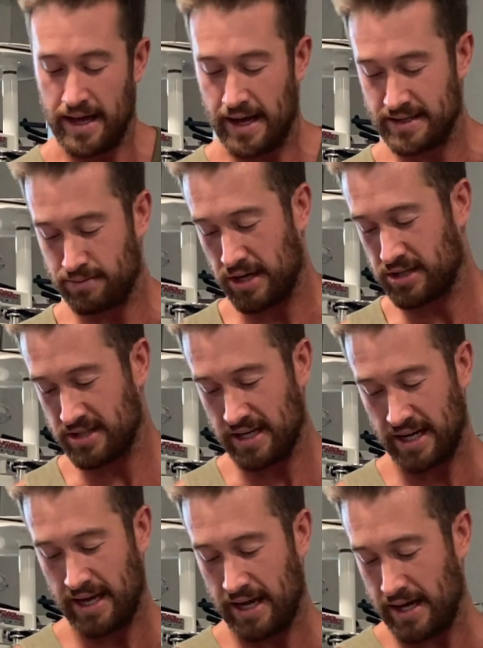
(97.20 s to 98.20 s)
as much as
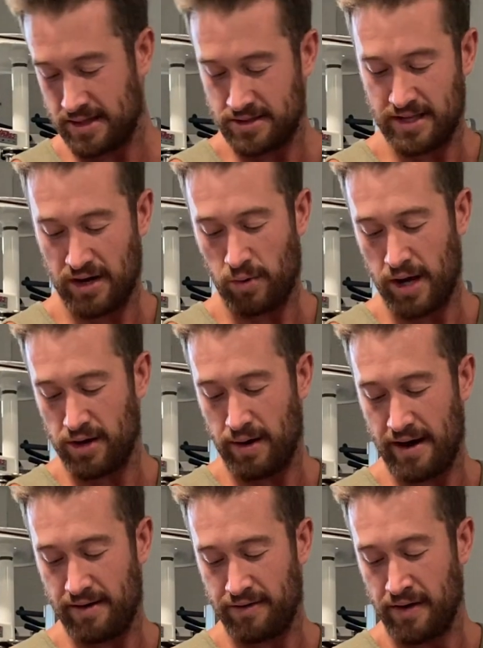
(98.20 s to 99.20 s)
I can, so that way you
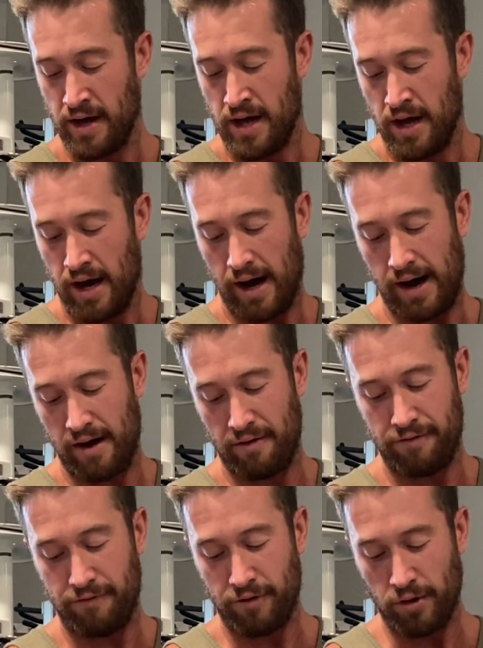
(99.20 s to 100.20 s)
have a
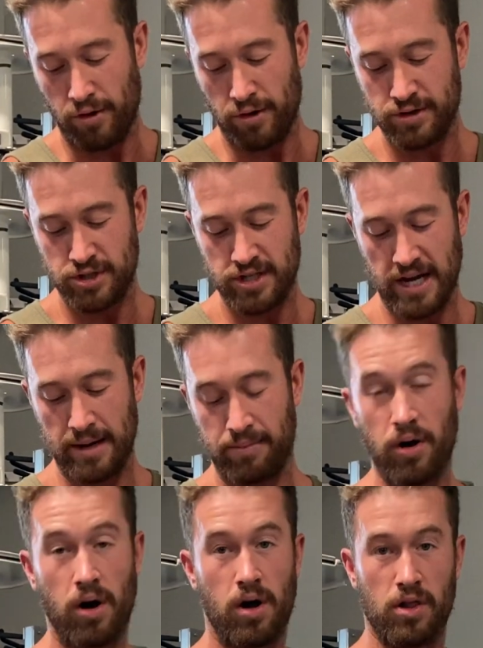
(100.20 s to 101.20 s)
full shape
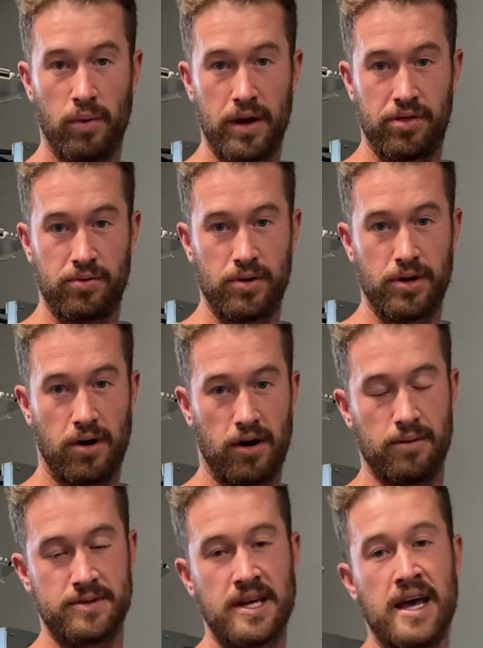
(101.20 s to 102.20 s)
all the way through your
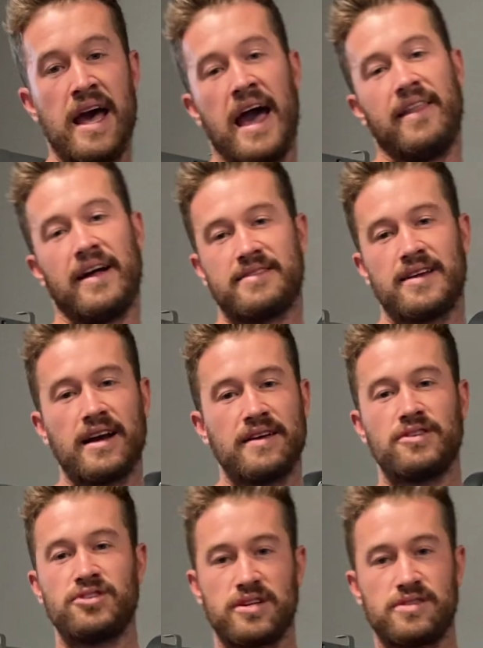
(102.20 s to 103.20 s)
arms. And that's not
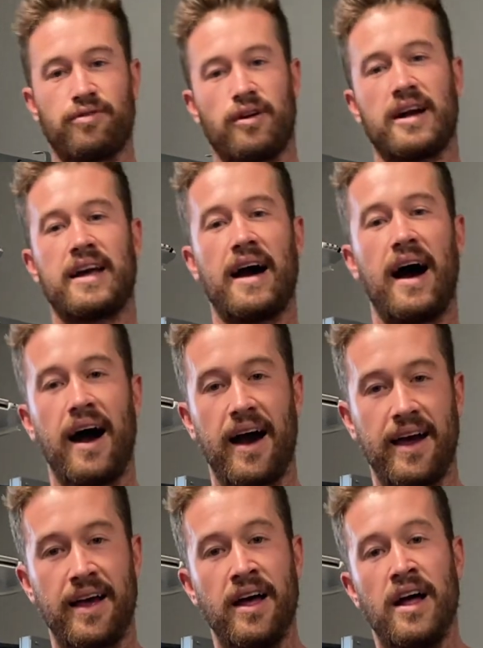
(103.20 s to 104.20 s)
even just for a
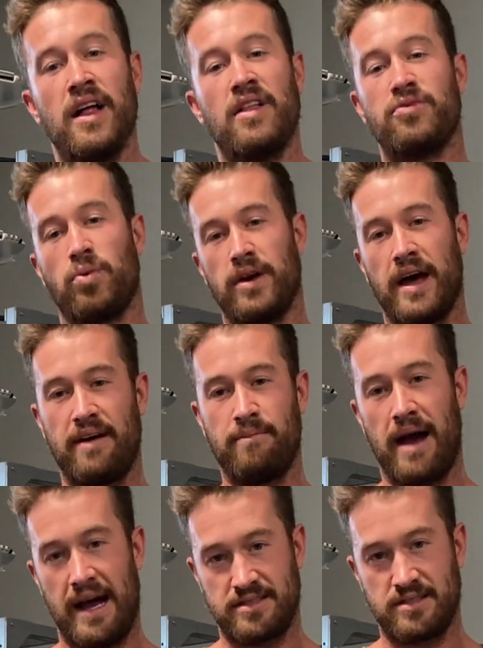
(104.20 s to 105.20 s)
guy that's wanting to have
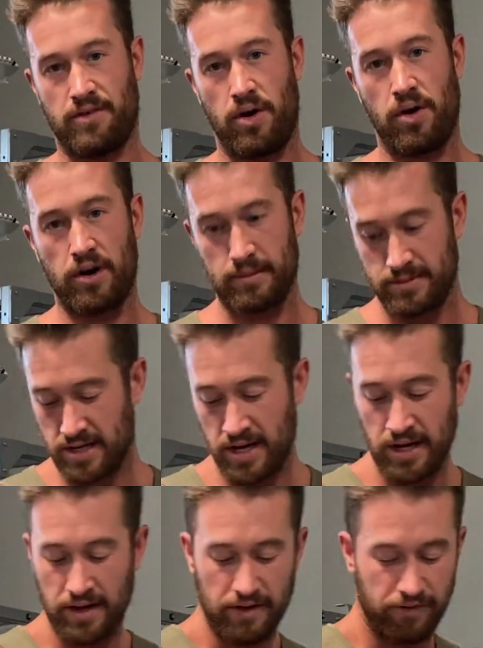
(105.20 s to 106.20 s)
massive arms.
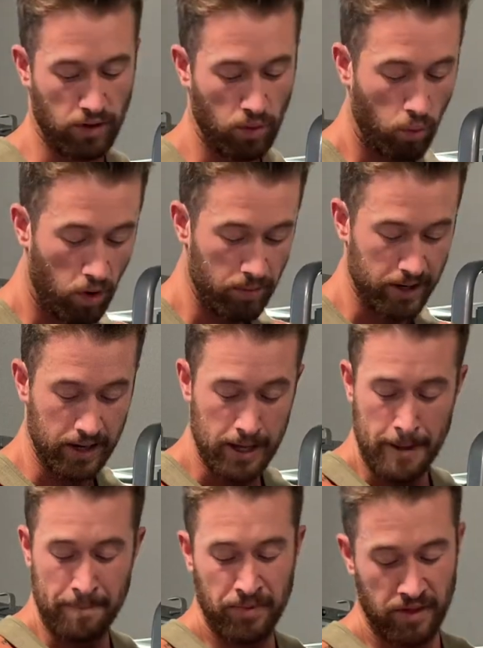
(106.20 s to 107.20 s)
For a woman,
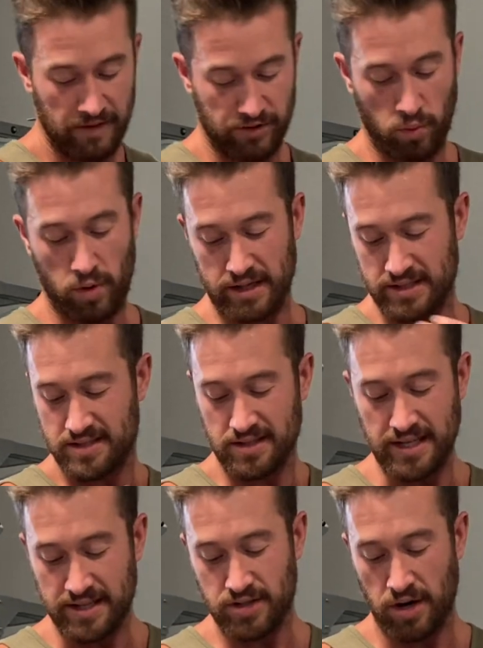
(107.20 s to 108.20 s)
if you're wanting
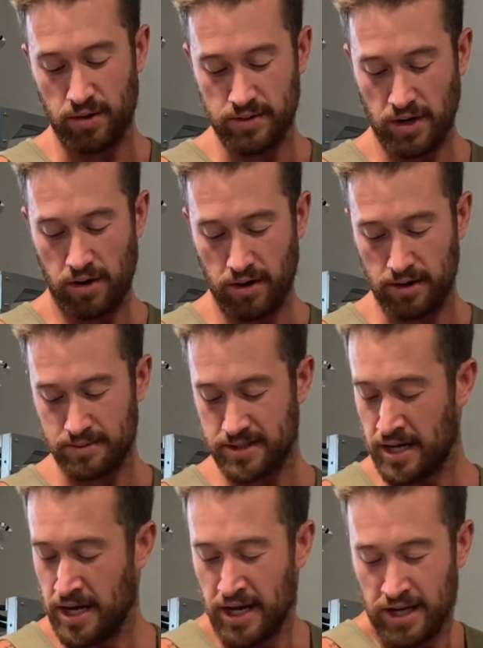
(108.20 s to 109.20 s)
sleek toned arms,
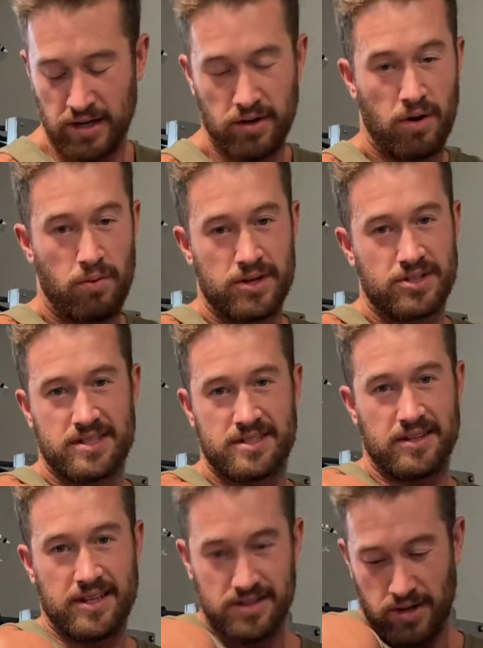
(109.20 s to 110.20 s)
you don't want just
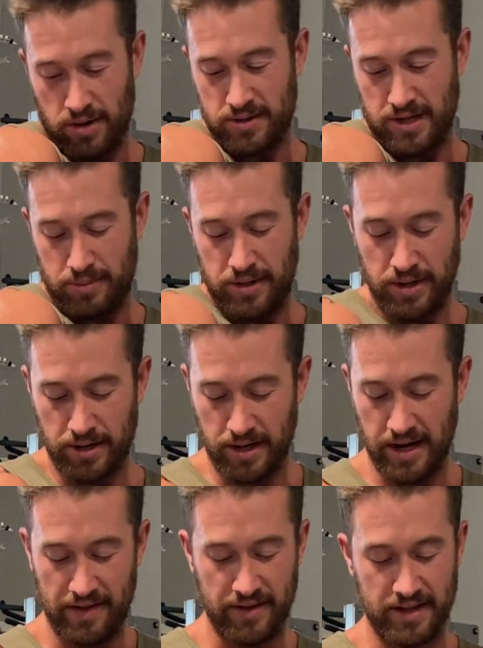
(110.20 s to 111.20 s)
sleek toned up here
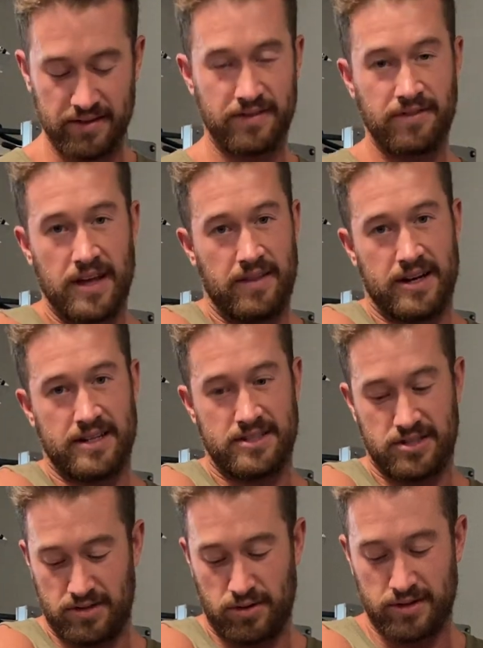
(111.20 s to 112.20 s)
and then it
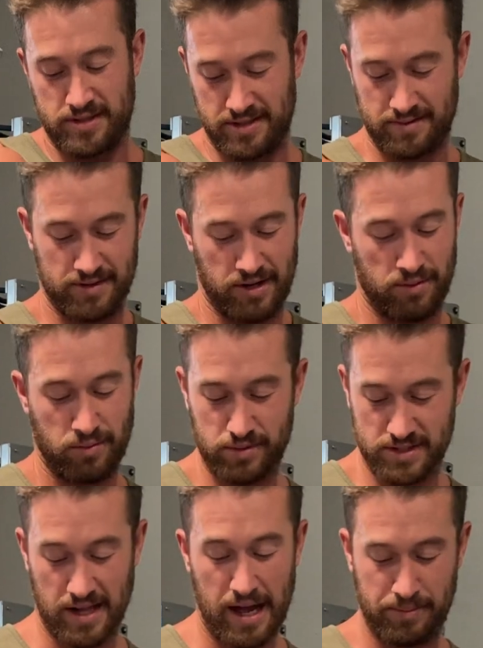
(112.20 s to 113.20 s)
just looks, you know,
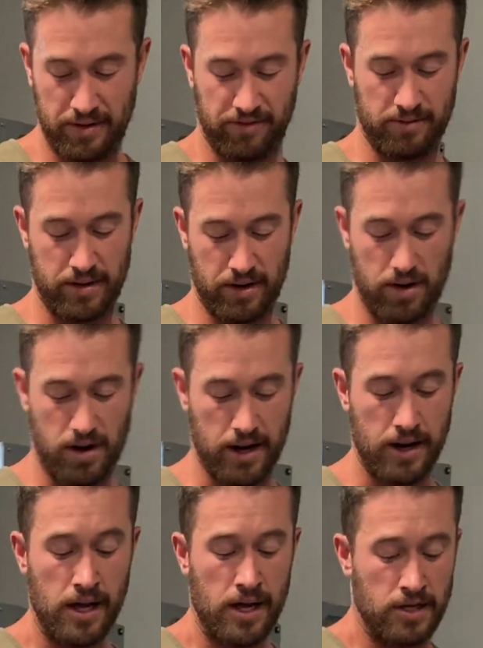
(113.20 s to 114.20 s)
sloppy from there on.
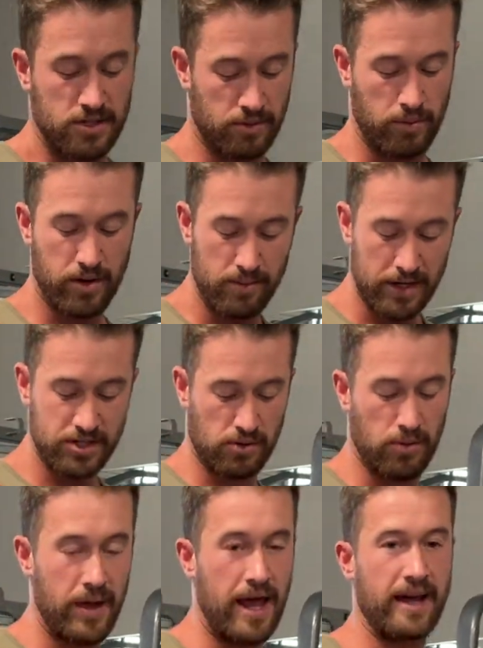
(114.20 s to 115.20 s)
So we want to make sure
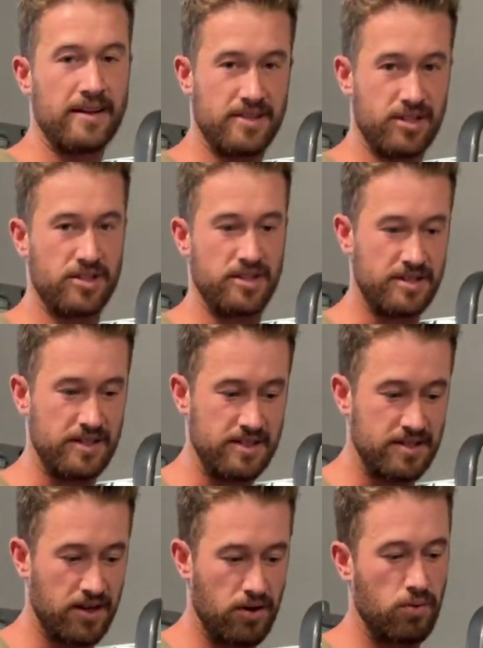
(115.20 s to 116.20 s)
we're paying attention to
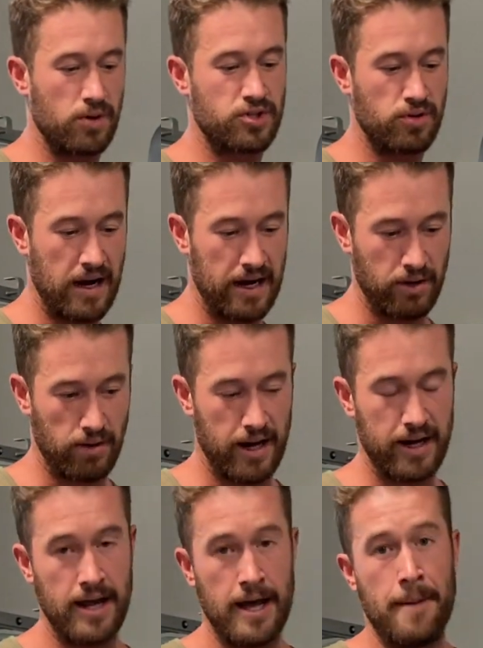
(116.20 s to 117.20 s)
detail, we're training
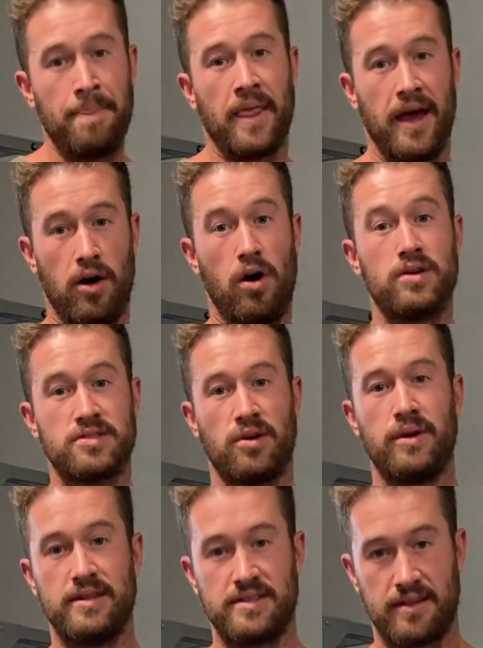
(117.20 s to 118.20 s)
right, and also
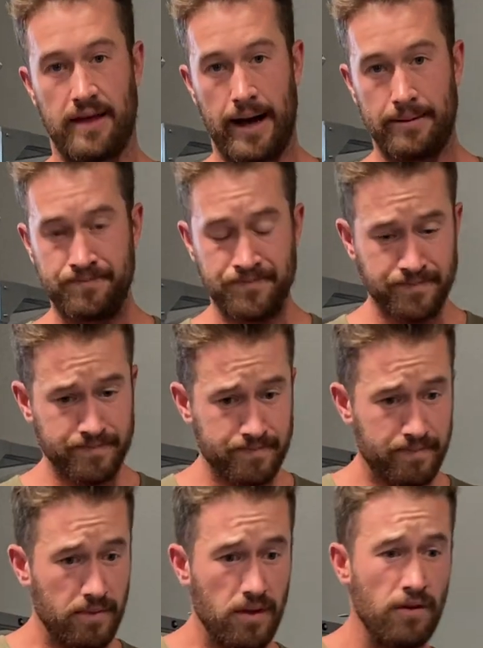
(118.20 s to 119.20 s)
into that,
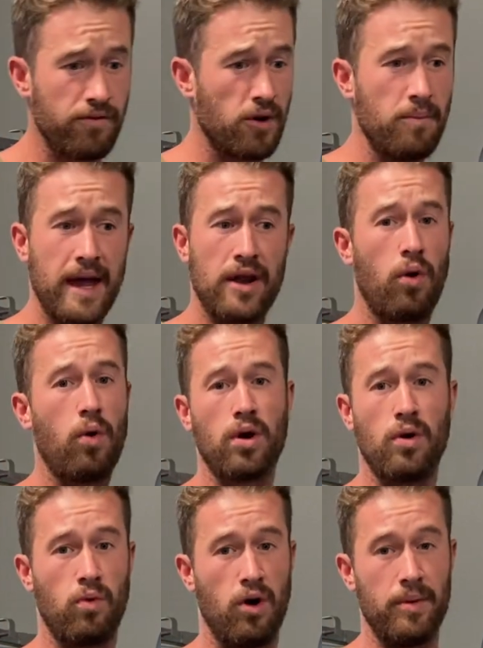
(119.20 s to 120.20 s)
for a man or
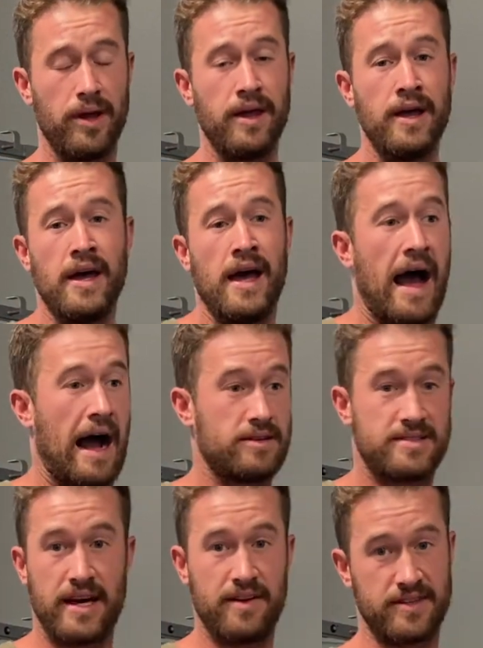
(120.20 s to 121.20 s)
a woman,
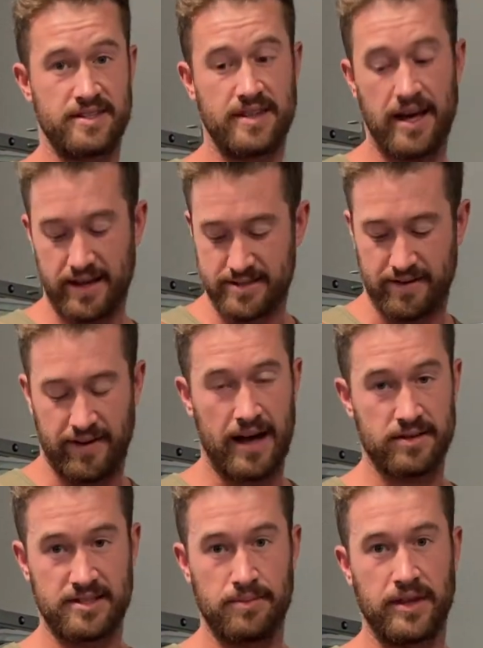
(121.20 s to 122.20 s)
outside of aesthetics of
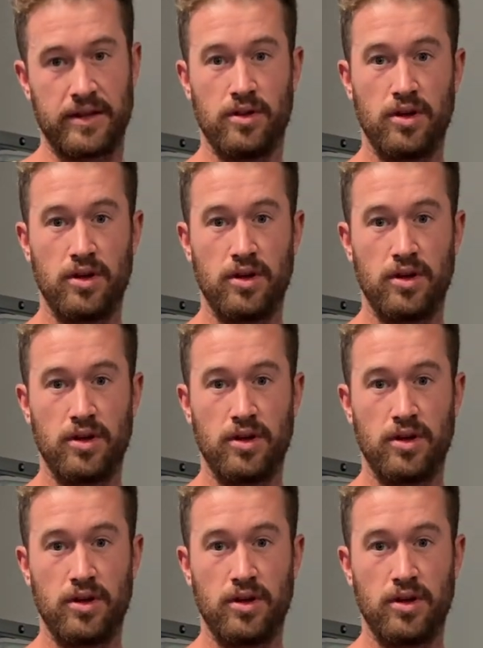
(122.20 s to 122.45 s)
how something